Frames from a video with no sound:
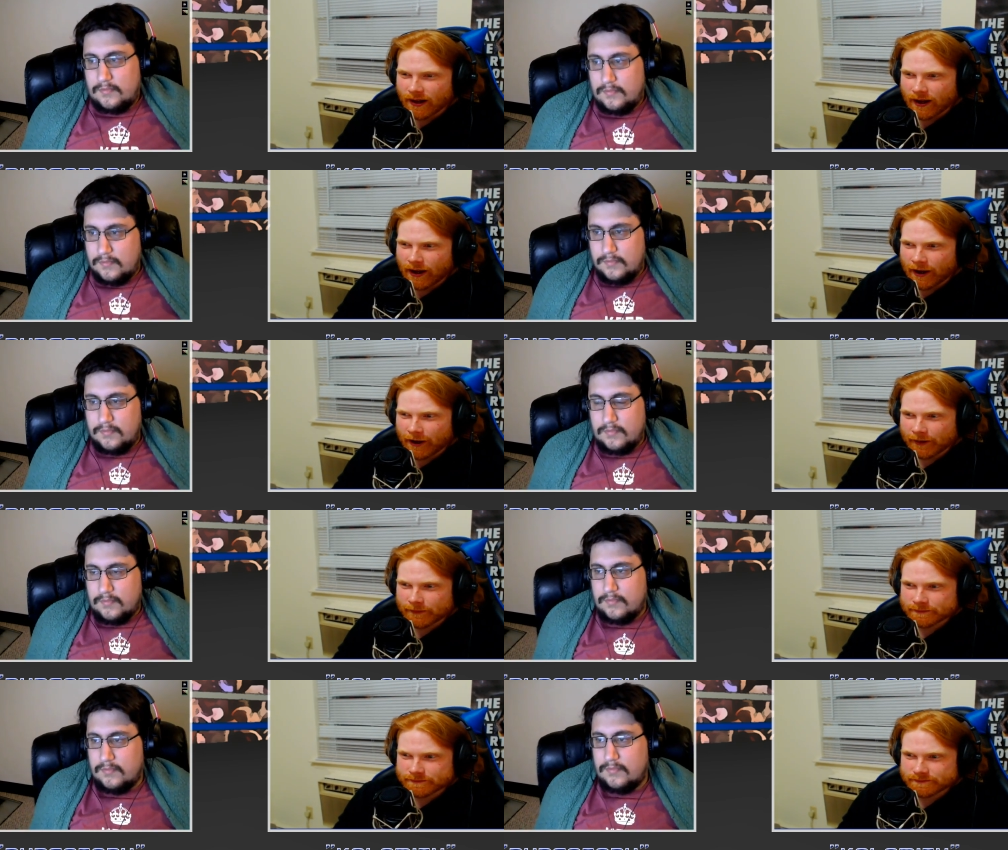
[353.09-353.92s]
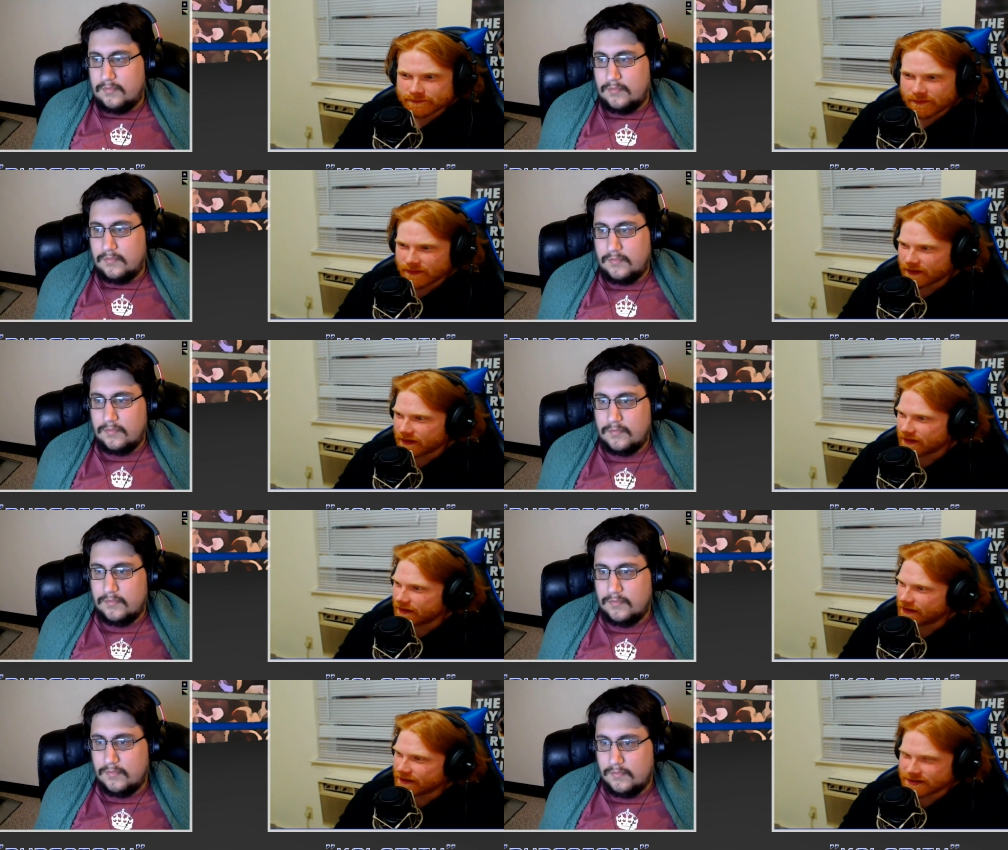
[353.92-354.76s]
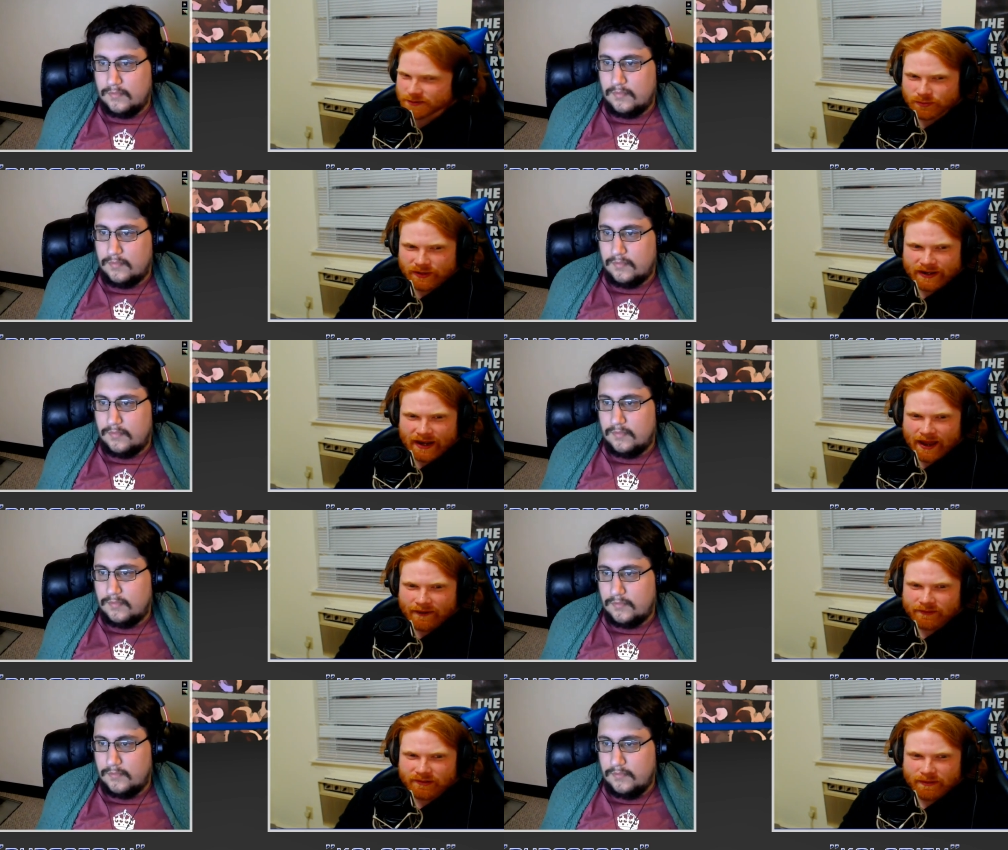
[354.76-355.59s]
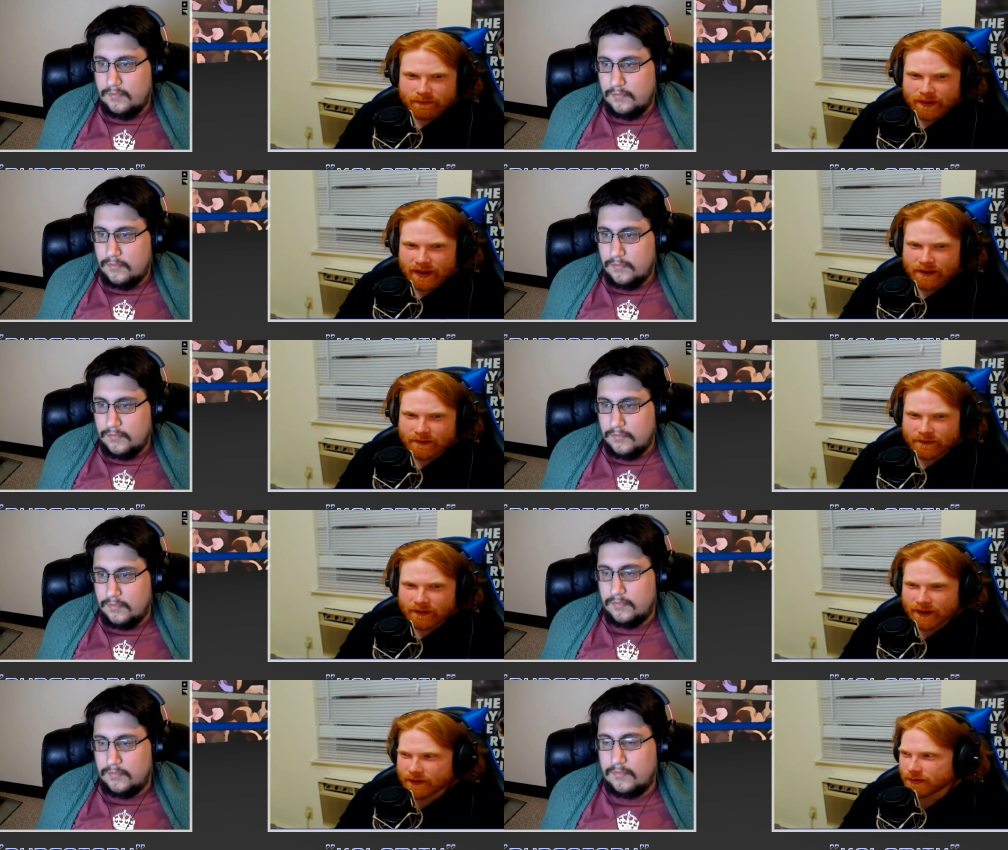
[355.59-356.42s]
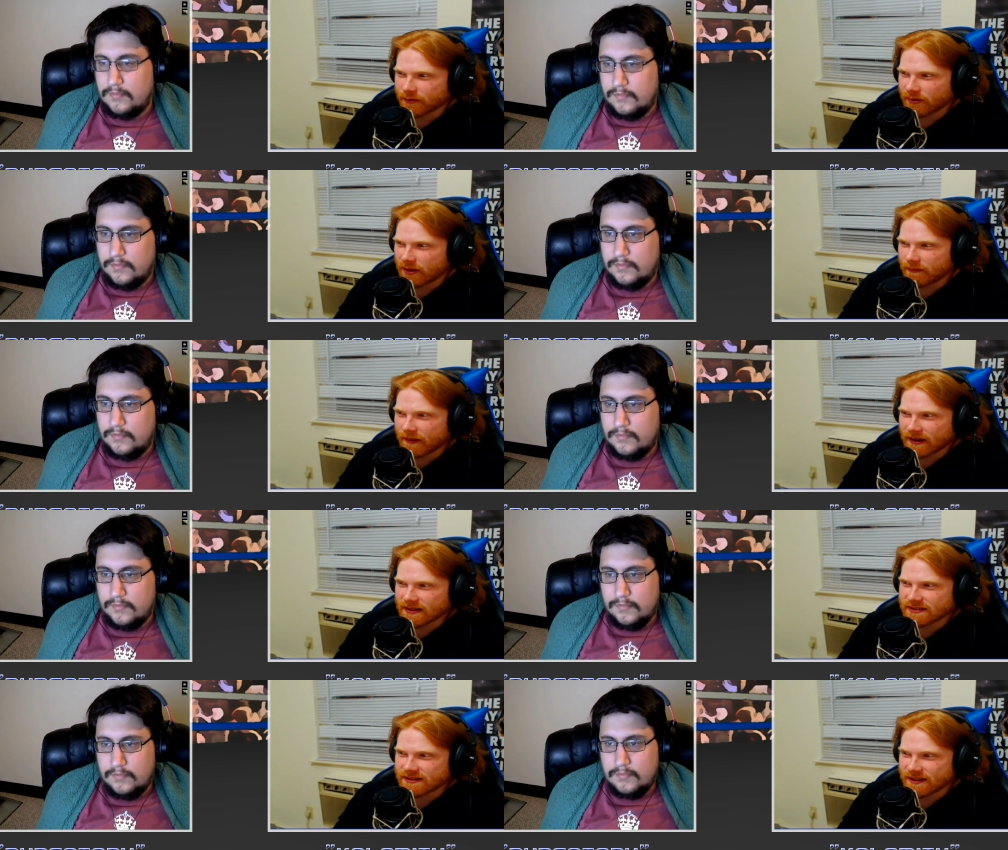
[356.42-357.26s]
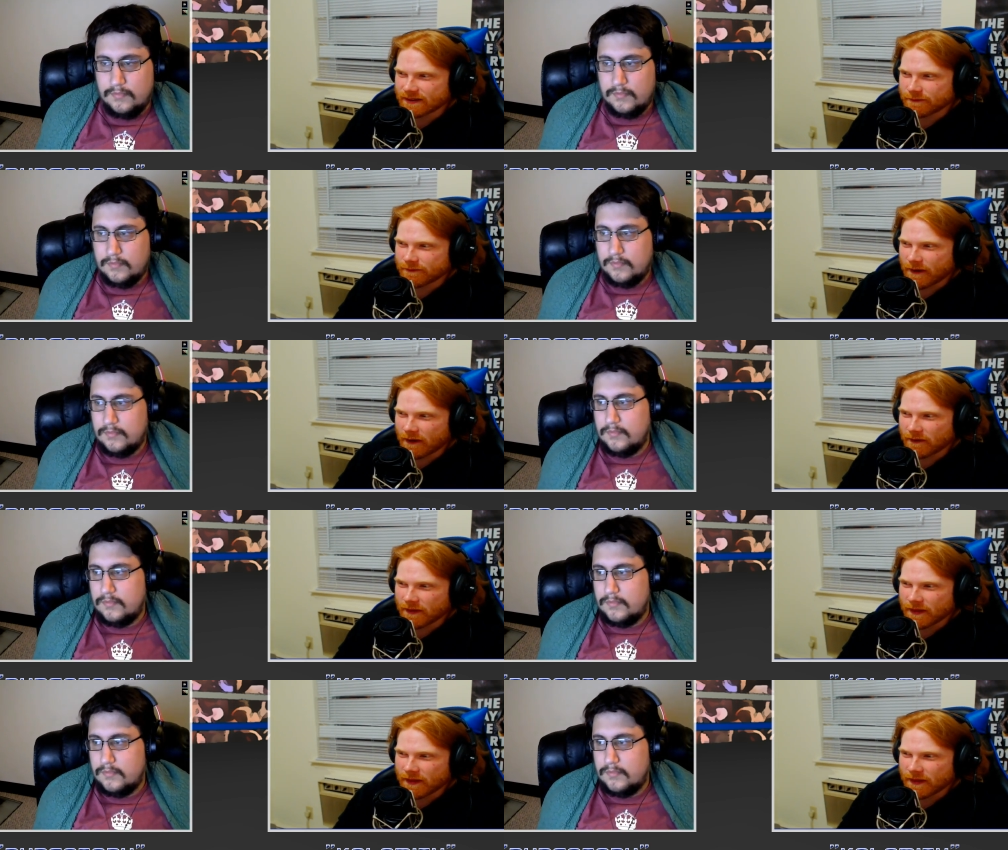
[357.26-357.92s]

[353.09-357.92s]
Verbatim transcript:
Speaker 1: Um, this went every bit of like 30 minutes, it felt.